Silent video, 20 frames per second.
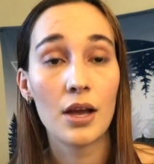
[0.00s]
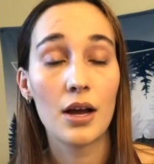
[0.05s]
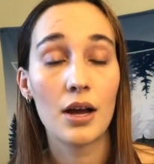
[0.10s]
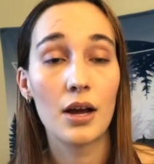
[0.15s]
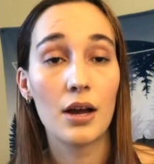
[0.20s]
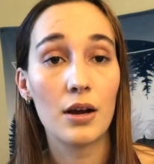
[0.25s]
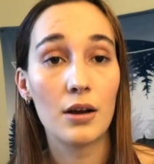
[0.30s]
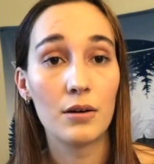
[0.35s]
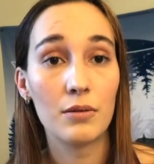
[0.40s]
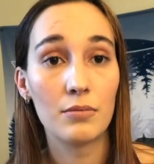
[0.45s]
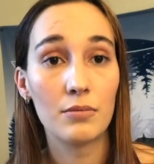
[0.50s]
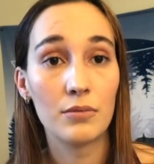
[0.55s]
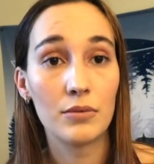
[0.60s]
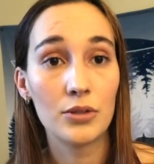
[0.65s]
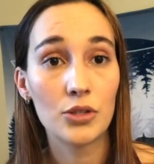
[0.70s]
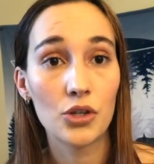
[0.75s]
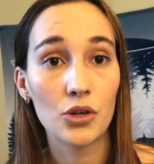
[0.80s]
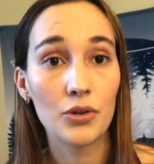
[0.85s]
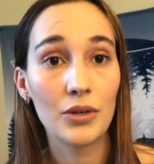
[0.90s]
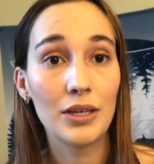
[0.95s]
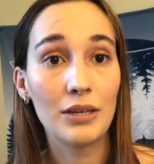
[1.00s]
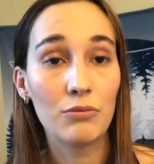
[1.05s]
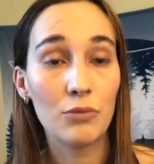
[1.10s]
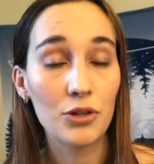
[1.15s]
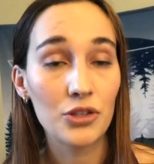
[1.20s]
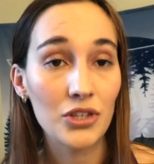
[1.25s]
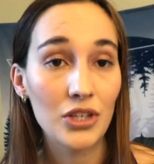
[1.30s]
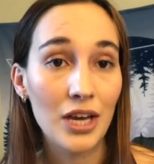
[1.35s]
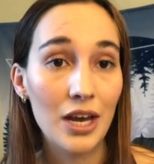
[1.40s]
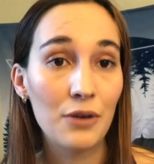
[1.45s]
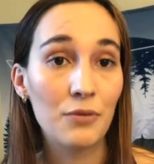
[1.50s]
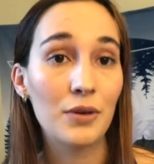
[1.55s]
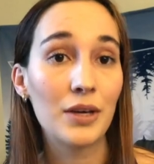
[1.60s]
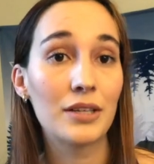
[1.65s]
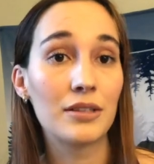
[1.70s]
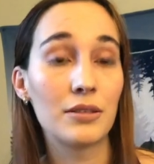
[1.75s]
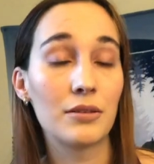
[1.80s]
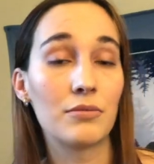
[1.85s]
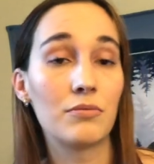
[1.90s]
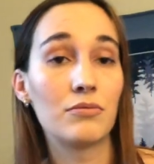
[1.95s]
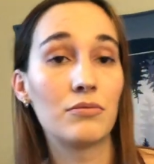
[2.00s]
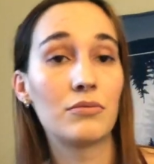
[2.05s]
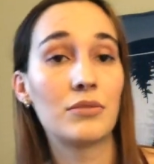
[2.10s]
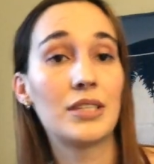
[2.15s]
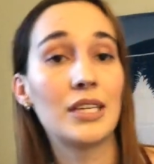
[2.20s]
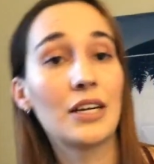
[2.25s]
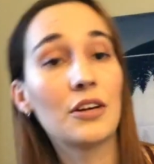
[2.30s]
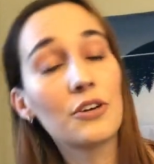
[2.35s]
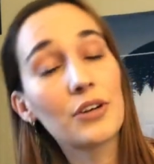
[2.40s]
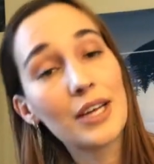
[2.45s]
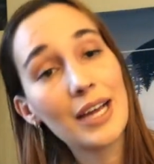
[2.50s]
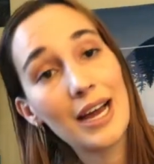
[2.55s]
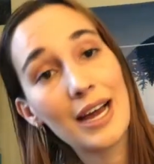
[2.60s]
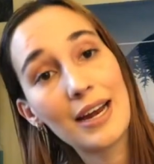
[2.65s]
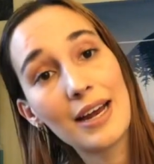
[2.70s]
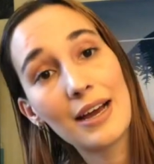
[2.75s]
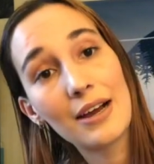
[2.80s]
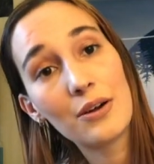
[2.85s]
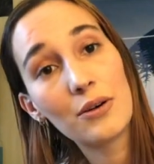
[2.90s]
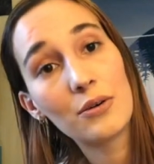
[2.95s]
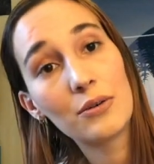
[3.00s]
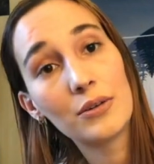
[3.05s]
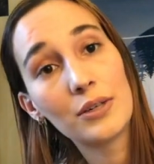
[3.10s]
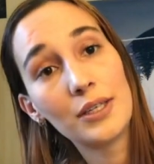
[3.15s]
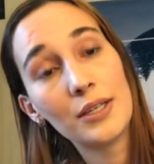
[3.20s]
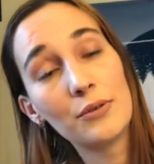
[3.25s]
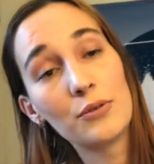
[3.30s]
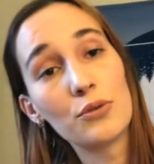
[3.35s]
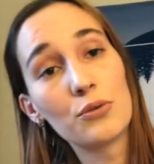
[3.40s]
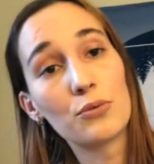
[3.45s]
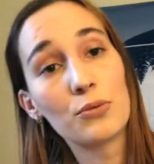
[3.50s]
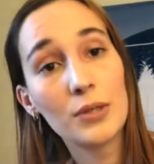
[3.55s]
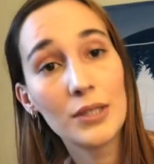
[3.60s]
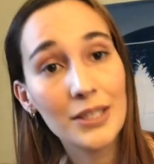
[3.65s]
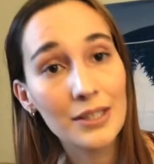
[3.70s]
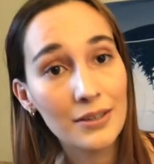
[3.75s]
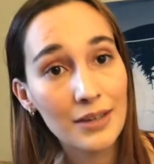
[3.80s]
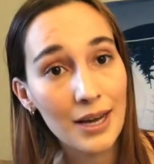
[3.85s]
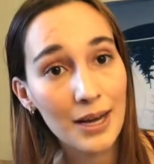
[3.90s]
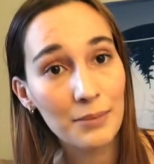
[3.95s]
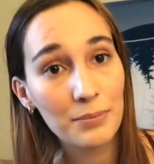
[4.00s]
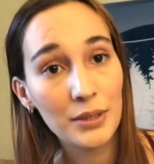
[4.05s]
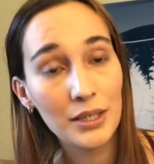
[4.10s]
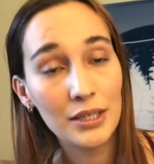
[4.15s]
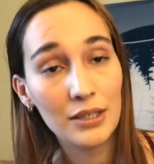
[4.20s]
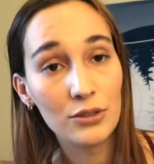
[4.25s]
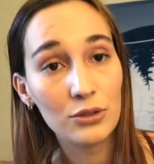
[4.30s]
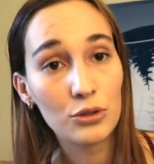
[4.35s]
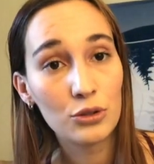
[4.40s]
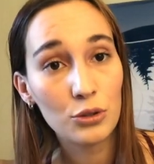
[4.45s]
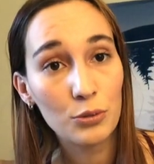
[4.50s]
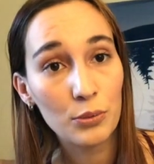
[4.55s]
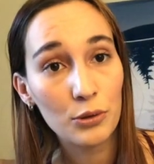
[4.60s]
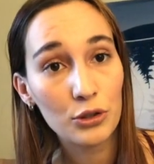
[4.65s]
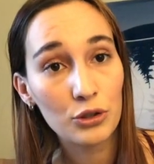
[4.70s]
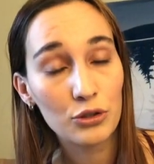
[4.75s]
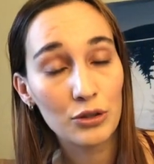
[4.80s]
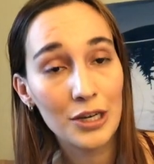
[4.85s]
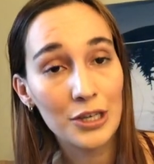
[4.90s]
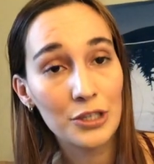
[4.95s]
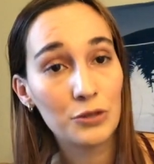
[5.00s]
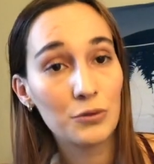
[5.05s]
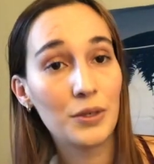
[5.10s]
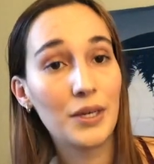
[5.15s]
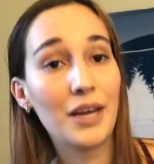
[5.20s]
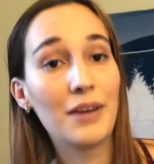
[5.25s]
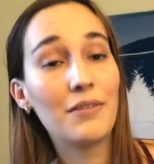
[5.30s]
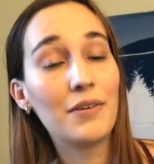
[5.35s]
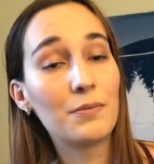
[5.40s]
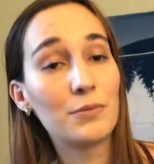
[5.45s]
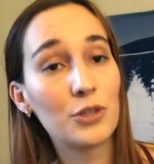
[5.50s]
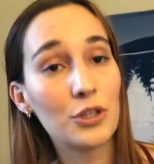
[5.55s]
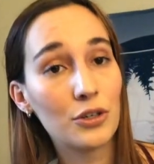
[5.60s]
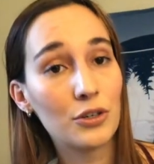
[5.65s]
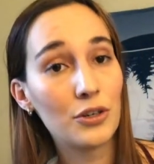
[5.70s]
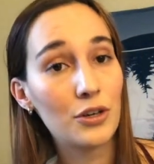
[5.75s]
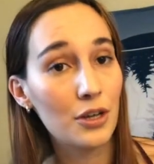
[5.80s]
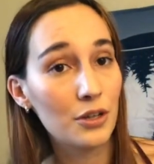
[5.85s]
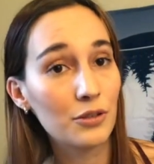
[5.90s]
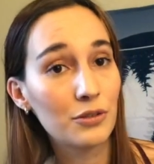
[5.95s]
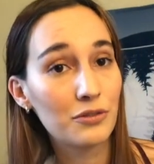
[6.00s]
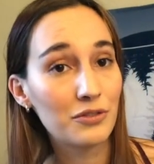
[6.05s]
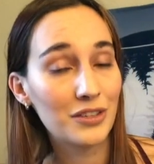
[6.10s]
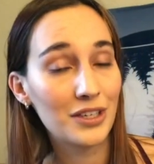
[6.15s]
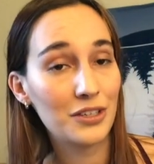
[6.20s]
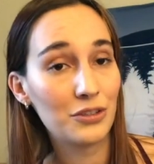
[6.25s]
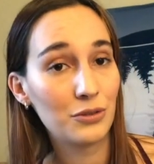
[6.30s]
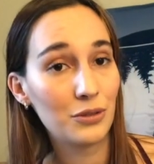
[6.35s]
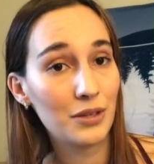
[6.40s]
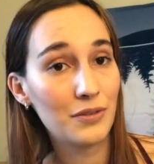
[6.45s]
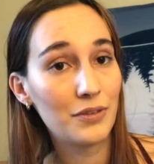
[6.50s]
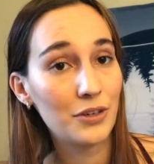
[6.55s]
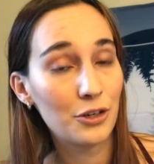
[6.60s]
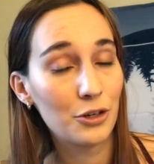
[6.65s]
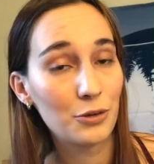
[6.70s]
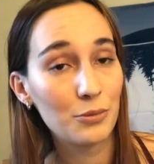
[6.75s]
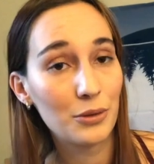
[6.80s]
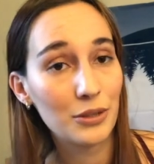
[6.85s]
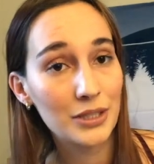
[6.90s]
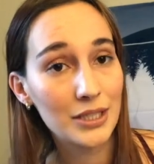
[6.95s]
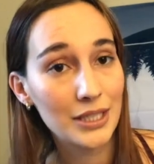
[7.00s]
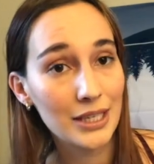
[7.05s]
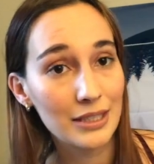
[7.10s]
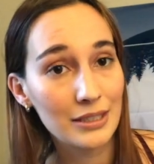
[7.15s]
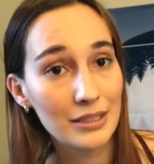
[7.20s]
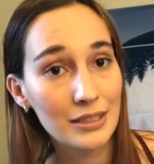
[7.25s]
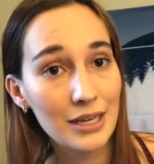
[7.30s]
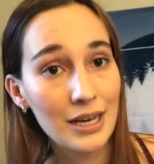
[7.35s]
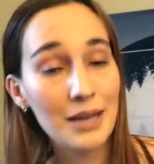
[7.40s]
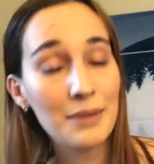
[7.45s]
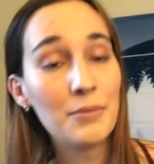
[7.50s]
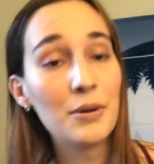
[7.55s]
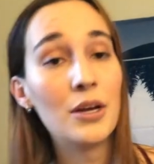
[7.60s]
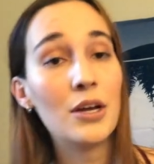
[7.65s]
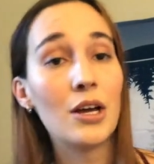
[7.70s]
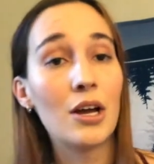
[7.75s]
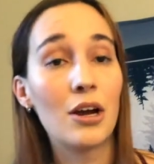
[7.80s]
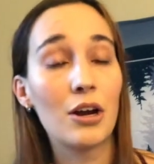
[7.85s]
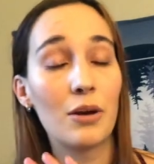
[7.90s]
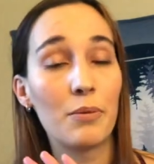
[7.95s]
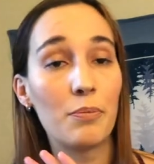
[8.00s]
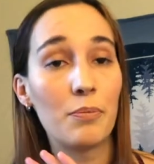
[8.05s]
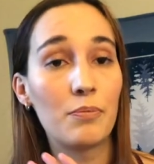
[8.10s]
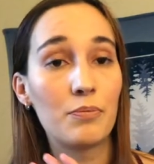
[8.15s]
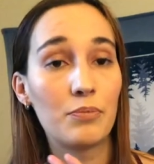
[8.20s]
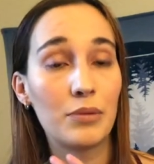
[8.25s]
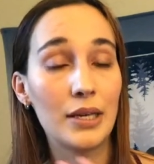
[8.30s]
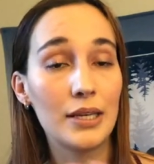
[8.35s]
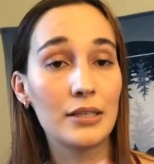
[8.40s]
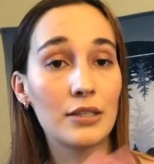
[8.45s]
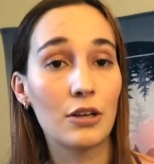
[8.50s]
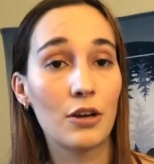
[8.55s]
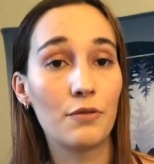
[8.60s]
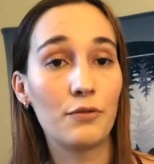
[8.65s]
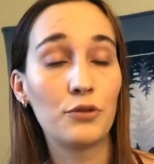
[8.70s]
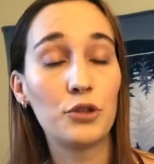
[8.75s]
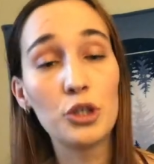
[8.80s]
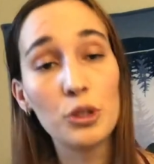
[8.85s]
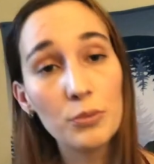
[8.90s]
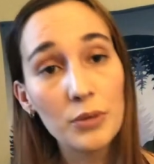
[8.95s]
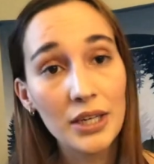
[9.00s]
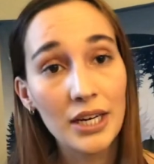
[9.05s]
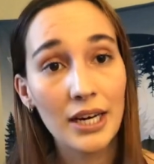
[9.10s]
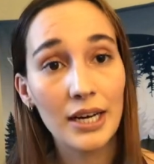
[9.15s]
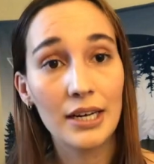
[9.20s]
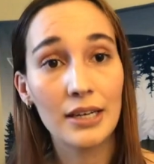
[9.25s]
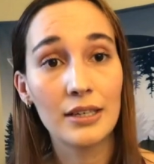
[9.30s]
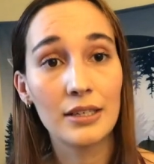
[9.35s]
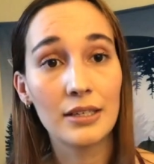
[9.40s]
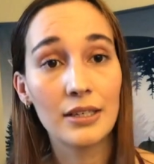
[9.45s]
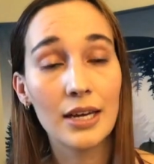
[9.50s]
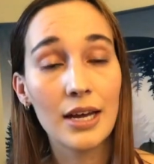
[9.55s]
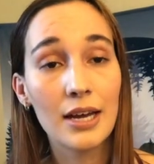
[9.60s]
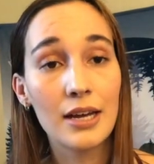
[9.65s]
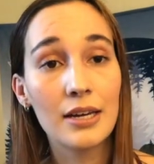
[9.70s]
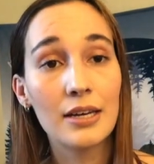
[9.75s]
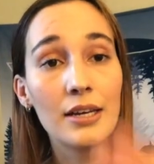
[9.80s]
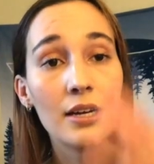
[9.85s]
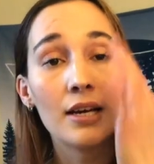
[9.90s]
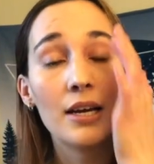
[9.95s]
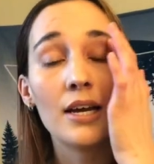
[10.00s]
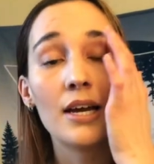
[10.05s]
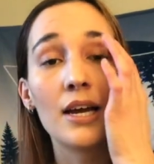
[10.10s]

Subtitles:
Once again, we had to take our cat out. He was really unhappy. He's super stressed. We gave him to another friend who lived in our building at the time. Our place got fumigated again.